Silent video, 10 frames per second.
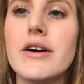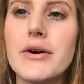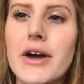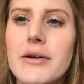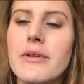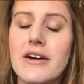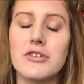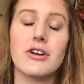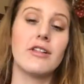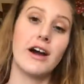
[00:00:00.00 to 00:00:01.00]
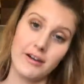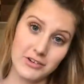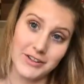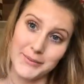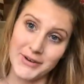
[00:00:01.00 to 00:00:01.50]
Okay, after a lot of
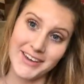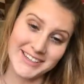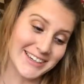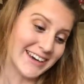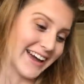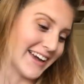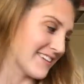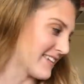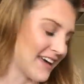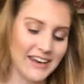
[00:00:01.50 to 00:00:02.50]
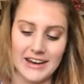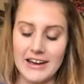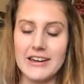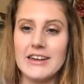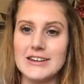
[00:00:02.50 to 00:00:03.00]
deliberation, I decided
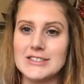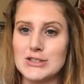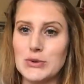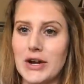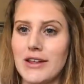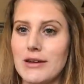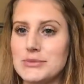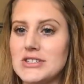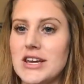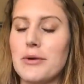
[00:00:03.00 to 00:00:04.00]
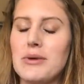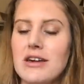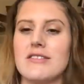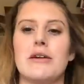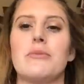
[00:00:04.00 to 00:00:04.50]
against wearing lipstick
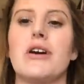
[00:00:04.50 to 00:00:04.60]
because I'm